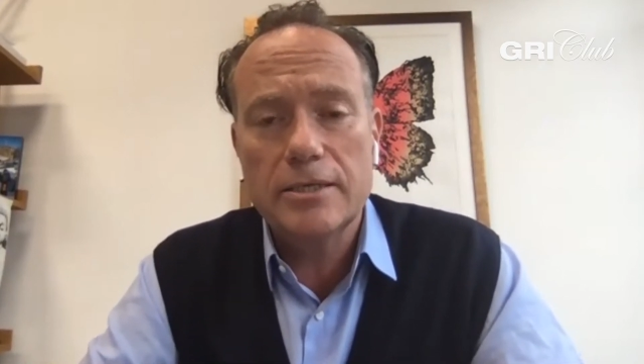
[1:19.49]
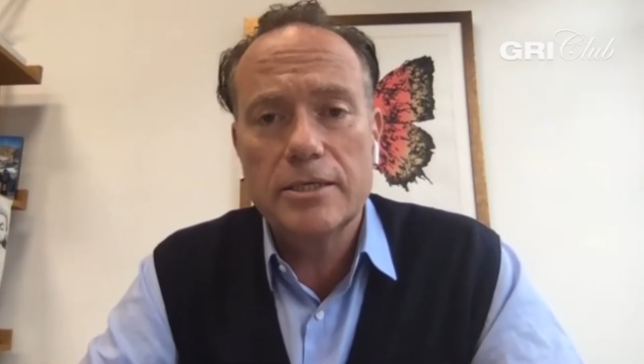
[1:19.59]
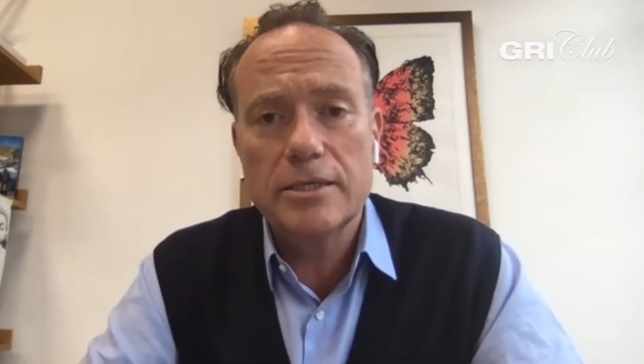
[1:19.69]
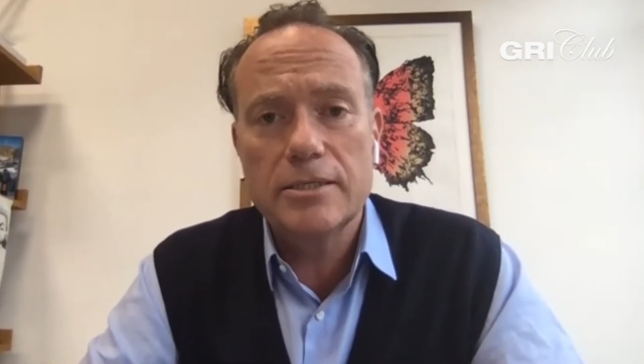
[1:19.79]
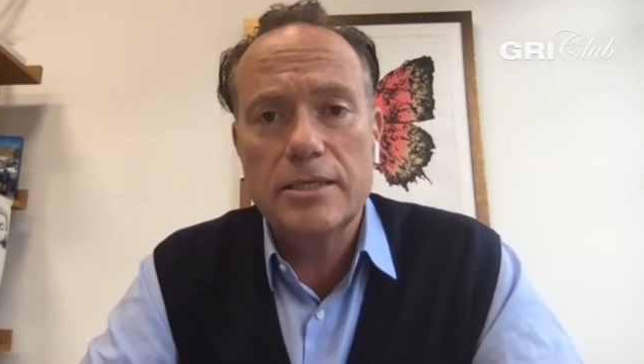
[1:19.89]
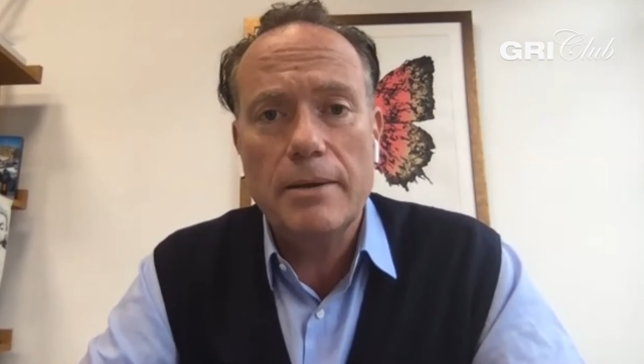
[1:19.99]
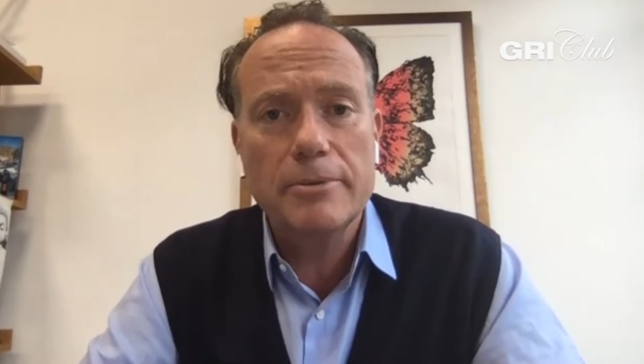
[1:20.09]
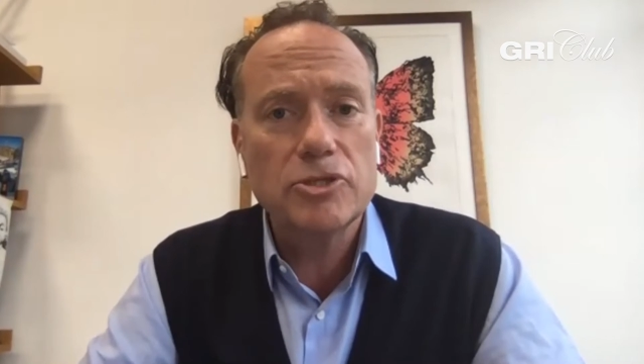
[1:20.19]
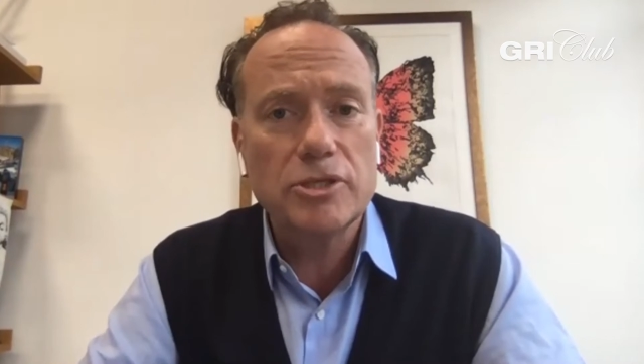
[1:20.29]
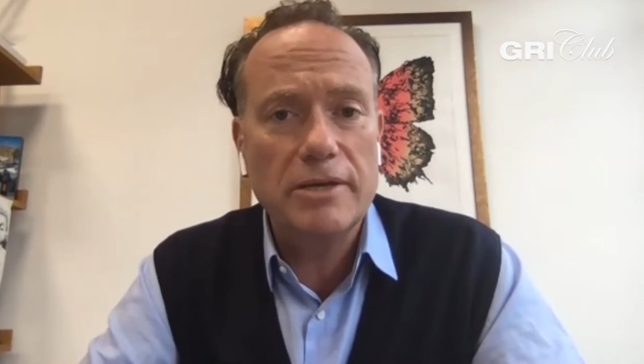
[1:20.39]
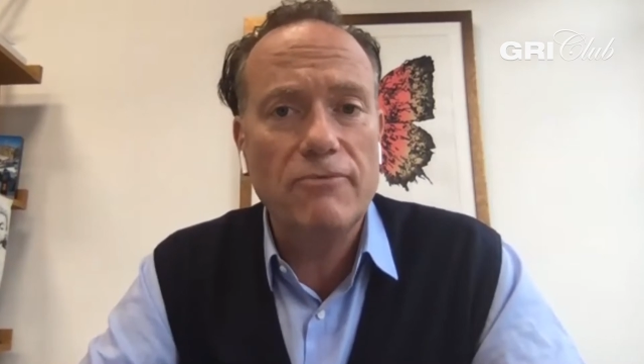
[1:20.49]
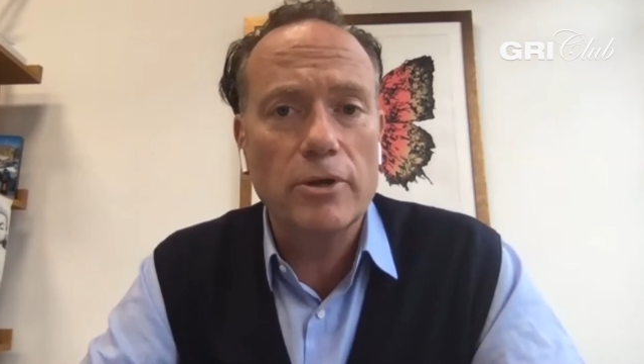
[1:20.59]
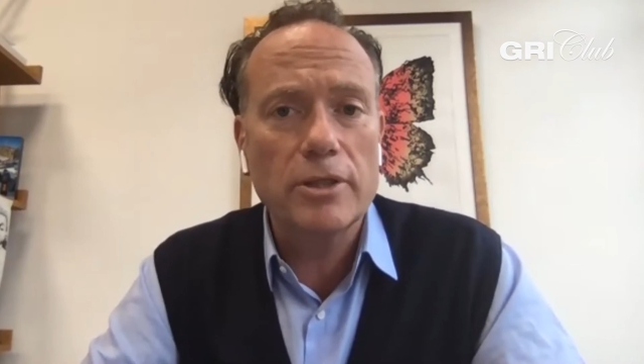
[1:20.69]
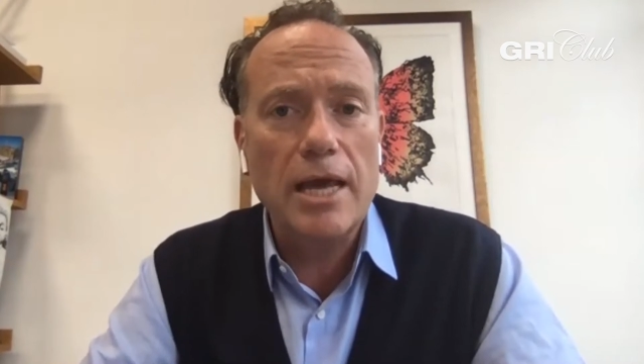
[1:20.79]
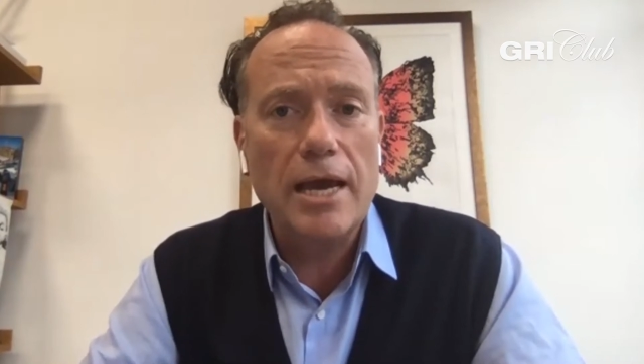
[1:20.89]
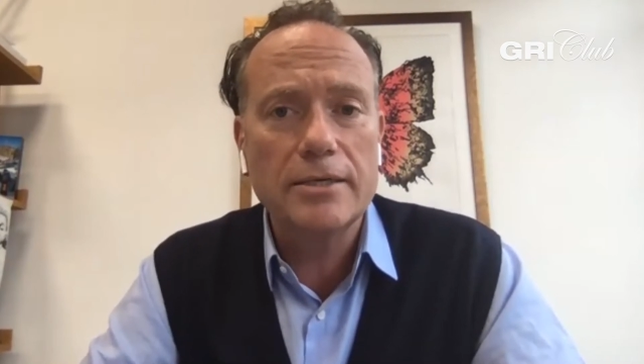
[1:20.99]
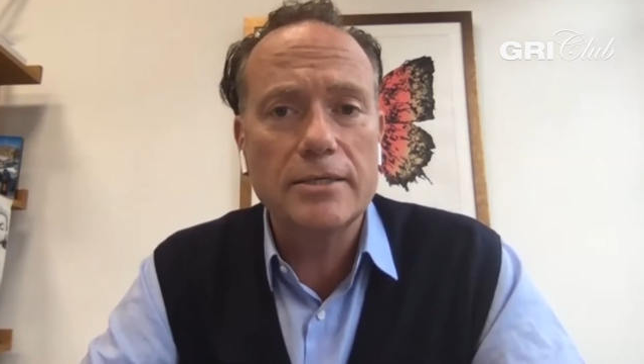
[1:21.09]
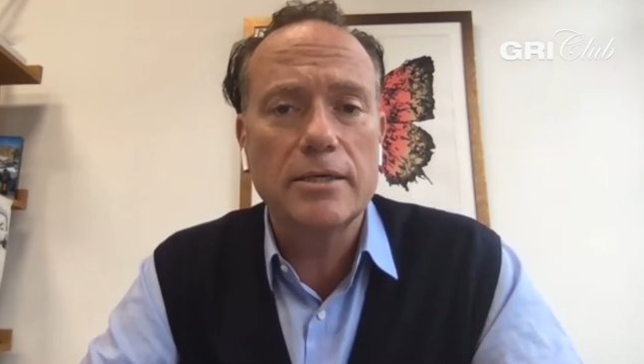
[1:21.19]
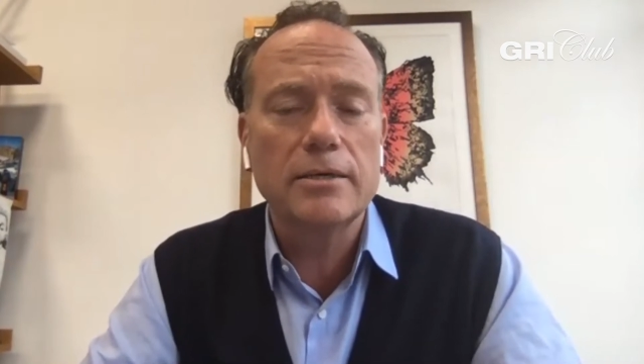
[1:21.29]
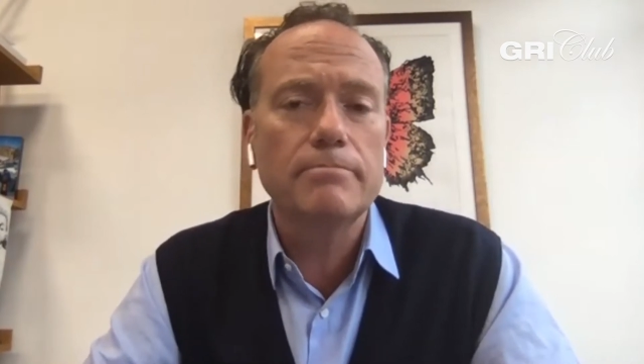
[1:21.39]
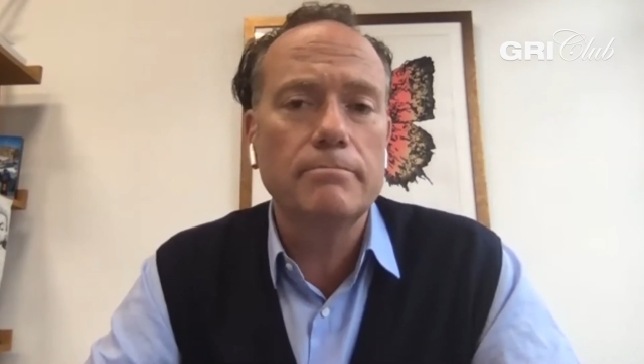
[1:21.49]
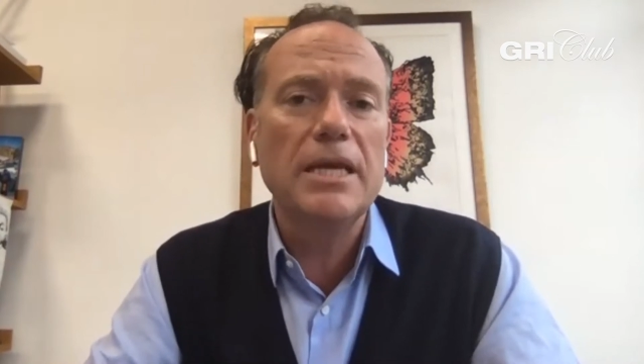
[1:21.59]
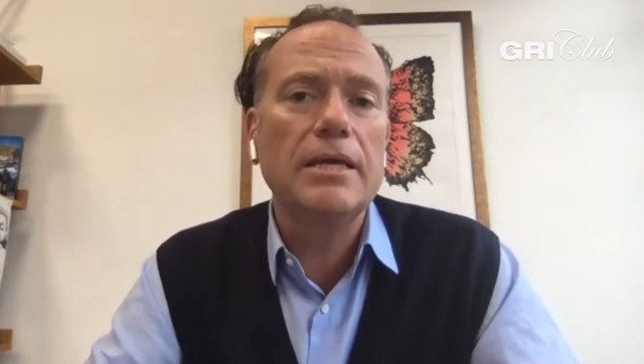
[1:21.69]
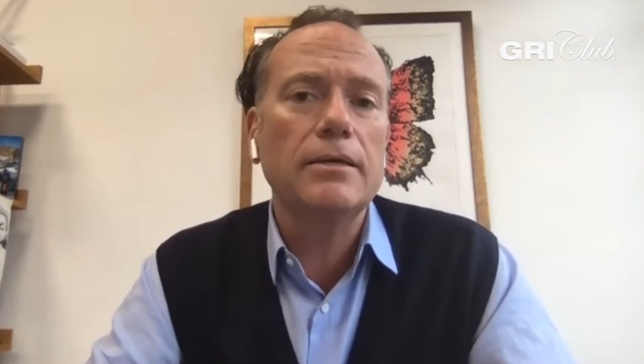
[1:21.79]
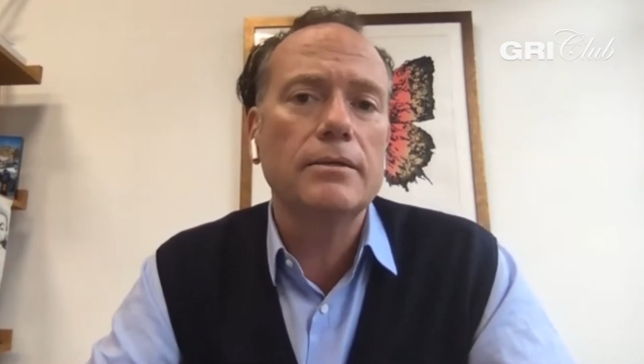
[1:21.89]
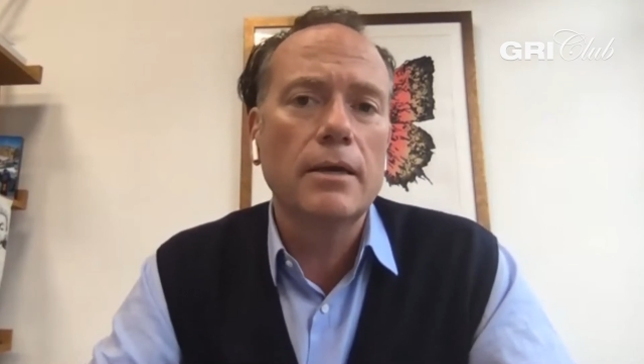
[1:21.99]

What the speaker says: to establish Seathforth Land to meet